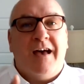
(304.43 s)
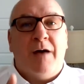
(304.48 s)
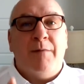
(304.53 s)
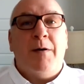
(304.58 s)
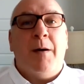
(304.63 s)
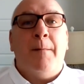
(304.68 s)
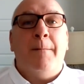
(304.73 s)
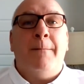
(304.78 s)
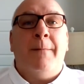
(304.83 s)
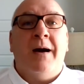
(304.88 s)
How
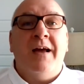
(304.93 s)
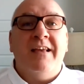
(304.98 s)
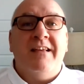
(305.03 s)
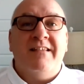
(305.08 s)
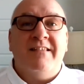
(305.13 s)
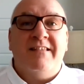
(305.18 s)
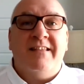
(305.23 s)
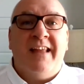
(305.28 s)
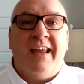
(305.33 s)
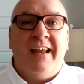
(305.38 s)
about Mike
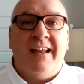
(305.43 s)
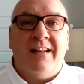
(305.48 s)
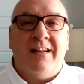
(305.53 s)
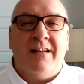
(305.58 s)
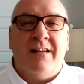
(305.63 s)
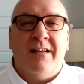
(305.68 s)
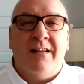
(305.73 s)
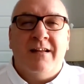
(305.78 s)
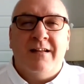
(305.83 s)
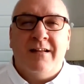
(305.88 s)
Stanton?
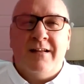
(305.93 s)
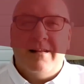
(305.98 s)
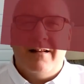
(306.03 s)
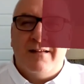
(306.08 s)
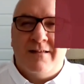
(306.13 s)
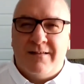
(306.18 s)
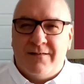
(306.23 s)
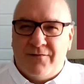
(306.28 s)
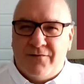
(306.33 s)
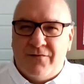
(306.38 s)

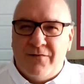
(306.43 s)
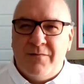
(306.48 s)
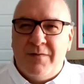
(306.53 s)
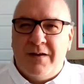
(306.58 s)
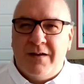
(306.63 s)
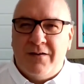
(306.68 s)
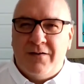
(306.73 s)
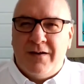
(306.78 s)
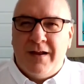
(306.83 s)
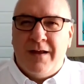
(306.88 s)

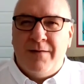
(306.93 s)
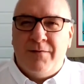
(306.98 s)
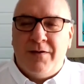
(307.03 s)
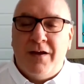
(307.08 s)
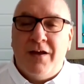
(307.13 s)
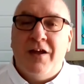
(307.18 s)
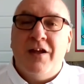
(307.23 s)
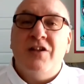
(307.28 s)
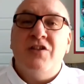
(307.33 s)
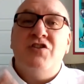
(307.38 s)
Familiar name to
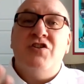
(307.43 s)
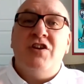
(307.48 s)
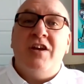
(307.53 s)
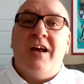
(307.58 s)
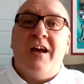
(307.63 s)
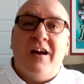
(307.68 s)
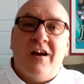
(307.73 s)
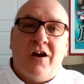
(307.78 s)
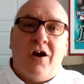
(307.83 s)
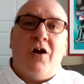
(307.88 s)
you?
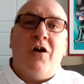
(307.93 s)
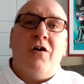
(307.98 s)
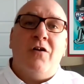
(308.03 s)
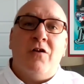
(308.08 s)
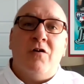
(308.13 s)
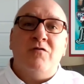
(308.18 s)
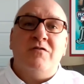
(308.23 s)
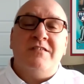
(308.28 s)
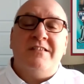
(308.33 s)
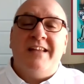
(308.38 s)

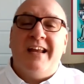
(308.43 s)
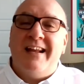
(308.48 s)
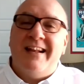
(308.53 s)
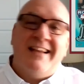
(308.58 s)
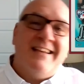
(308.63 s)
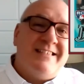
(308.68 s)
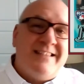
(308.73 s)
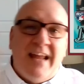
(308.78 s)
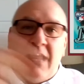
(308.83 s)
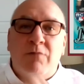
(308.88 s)
Giancarlo
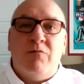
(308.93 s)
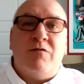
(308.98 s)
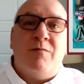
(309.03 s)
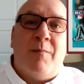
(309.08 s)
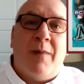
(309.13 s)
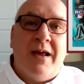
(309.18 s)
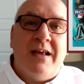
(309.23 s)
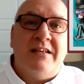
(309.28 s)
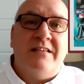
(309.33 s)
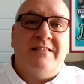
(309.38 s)
Stanton. His name was
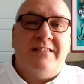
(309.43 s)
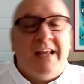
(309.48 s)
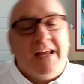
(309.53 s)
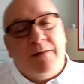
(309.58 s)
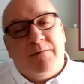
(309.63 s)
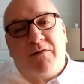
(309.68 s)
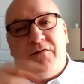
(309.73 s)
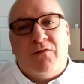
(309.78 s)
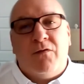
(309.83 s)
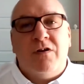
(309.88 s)
Mike
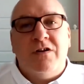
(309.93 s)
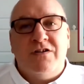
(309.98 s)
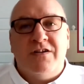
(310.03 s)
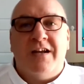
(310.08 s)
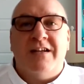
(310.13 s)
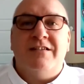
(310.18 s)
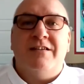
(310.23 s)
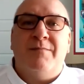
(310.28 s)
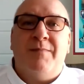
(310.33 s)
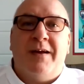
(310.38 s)
Stanton before he
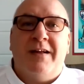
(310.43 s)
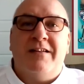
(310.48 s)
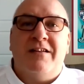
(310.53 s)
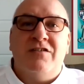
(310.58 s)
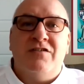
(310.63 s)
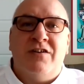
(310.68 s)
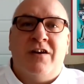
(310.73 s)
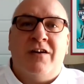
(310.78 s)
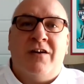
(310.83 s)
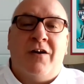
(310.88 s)
changed it back to
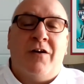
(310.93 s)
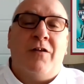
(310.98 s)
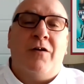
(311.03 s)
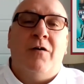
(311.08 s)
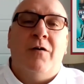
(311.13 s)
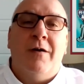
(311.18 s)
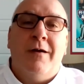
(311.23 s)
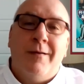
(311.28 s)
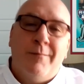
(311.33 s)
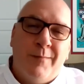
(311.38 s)

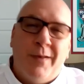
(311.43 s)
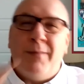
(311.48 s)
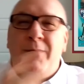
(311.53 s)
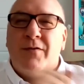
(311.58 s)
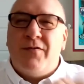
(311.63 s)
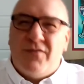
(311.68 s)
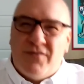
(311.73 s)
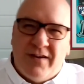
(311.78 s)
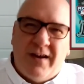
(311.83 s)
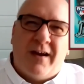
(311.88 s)
Giancarlo. Maybe
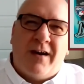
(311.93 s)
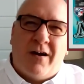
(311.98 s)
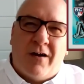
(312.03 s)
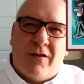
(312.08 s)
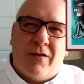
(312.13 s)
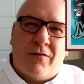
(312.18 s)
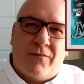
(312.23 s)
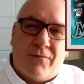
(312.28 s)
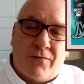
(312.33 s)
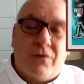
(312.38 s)
it was
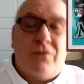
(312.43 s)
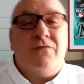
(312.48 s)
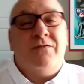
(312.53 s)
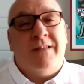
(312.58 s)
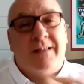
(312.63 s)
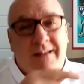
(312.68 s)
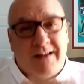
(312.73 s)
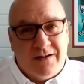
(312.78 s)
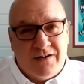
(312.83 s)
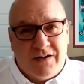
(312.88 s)
Giancarlo first,
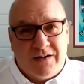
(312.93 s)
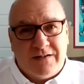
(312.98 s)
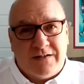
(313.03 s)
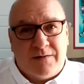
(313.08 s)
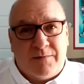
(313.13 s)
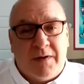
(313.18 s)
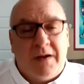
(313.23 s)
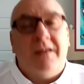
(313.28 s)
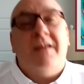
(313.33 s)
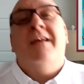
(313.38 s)
and then he changed it
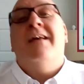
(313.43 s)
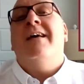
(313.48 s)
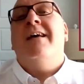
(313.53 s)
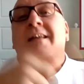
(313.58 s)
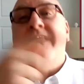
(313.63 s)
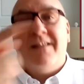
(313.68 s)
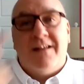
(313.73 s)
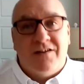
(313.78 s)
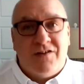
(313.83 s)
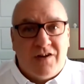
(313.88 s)
to Mike,
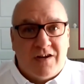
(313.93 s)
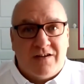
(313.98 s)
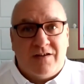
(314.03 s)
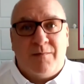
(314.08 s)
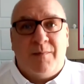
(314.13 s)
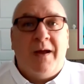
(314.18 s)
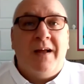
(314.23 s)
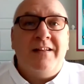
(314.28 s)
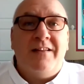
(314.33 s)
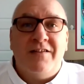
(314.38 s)
and then changed
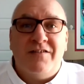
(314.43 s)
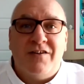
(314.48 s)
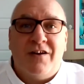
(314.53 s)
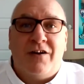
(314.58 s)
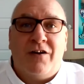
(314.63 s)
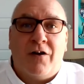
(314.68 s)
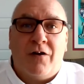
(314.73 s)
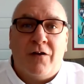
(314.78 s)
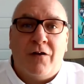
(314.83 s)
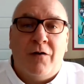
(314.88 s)
it back to
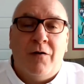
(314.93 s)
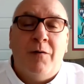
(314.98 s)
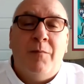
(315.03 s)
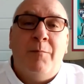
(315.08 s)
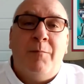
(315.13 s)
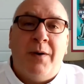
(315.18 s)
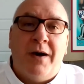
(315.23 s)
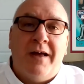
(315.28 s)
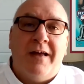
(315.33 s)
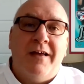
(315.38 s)
Giancarlo.
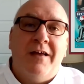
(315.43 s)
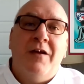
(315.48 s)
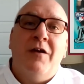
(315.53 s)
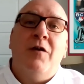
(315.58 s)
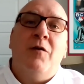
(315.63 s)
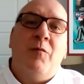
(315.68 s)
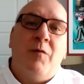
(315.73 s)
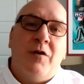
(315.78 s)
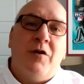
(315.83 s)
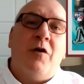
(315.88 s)
But
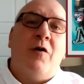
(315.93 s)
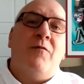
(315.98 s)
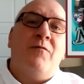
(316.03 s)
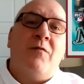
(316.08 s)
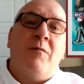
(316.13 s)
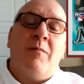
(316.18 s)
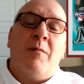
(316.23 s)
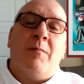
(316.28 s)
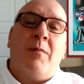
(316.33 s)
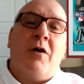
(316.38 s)
we know him
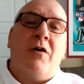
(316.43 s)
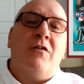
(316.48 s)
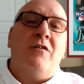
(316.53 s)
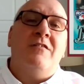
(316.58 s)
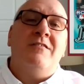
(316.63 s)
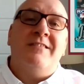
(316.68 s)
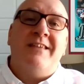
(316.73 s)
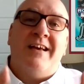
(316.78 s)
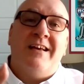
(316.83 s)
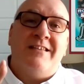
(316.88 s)
from the
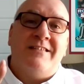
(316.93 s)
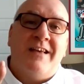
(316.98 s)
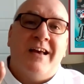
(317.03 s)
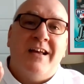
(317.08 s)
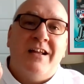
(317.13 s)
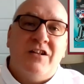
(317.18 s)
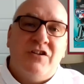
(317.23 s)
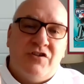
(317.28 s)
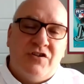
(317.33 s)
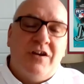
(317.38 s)
Marlins as
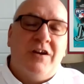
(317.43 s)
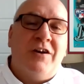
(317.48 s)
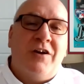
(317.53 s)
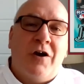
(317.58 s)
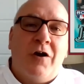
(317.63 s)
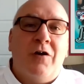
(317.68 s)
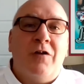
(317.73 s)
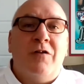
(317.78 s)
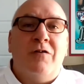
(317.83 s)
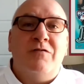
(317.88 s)

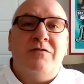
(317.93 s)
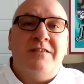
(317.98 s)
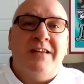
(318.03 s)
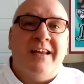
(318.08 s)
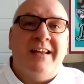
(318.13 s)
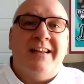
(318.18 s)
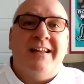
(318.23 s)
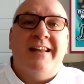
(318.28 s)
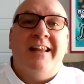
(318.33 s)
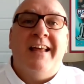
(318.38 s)
Giancarlo
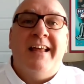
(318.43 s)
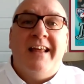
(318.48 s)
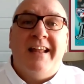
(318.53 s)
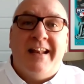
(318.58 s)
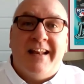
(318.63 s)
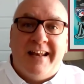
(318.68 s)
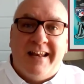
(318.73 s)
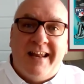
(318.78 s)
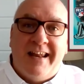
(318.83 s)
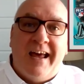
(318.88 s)
Stanton,
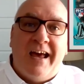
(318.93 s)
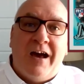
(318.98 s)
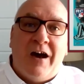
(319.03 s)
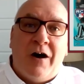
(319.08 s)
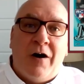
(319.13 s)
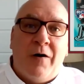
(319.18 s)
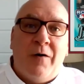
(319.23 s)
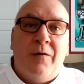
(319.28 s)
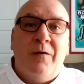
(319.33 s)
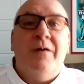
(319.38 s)

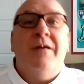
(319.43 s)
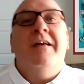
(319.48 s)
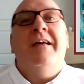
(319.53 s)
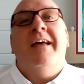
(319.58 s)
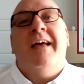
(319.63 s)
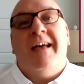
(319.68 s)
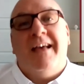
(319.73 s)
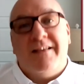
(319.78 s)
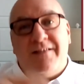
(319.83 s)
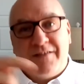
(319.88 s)
now
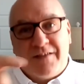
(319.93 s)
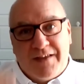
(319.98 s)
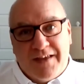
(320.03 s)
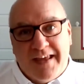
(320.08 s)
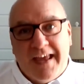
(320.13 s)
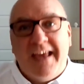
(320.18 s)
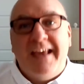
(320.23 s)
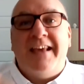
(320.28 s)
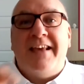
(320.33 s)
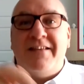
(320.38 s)
as the
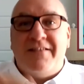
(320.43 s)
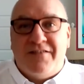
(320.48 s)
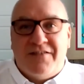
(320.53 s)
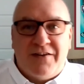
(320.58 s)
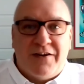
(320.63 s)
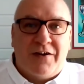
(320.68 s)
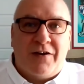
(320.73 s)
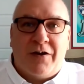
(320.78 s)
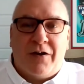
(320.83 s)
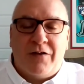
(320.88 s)
Yankees
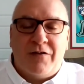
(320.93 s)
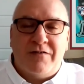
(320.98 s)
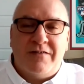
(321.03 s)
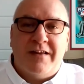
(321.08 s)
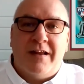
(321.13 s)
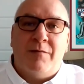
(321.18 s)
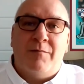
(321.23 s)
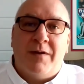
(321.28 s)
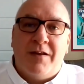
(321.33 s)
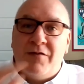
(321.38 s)
Giancarlo
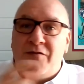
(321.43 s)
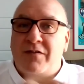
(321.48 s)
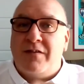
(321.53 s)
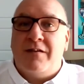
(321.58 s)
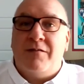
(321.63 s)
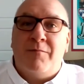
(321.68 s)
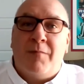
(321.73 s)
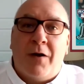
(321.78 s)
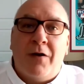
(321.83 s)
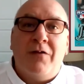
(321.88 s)
Stanton, but he was
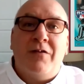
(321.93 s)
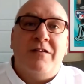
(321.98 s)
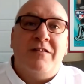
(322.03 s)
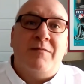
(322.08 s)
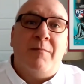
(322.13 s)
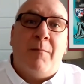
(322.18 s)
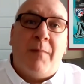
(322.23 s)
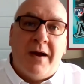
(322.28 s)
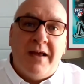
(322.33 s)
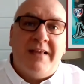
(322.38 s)
the
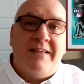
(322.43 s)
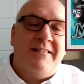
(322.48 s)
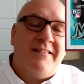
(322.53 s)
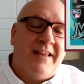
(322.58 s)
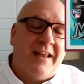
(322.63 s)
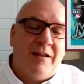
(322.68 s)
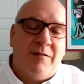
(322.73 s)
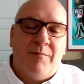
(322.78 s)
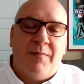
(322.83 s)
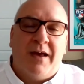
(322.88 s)
Marlins Mike
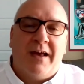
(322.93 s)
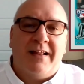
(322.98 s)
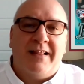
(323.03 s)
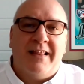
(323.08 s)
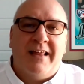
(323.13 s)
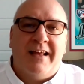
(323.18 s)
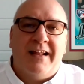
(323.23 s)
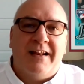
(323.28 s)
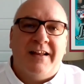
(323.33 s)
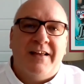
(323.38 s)
Stanton back
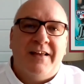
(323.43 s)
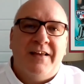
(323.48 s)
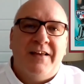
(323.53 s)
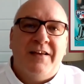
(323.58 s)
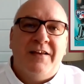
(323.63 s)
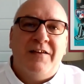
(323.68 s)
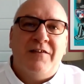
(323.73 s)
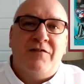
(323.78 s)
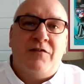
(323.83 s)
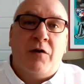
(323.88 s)
then.
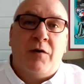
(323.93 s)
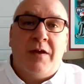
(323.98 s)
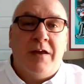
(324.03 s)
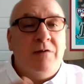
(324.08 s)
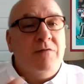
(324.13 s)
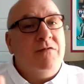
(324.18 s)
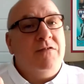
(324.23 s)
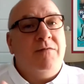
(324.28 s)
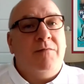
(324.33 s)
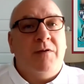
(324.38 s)
So
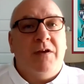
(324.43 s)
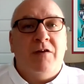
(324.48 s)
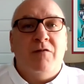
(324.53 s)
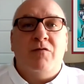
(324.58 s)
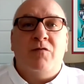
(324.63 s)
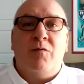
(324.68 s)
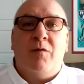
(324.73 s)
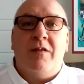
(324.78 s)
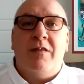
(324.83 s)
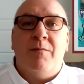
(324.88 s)
he
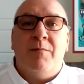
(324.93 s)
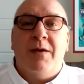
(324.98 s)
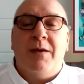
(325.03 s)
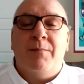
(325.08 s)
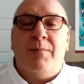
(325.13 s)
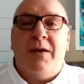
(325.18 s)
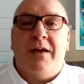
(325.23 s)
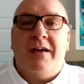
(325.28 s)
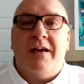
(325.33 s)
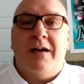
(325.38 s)
was one of the
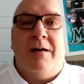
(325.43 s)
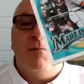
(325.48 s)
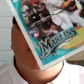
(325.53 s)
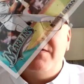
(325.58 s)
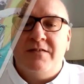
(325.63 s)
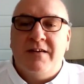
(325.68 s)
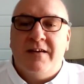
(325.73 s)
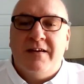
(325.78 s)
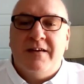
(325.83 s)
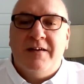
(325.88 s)
big
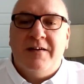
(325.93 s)
pickups.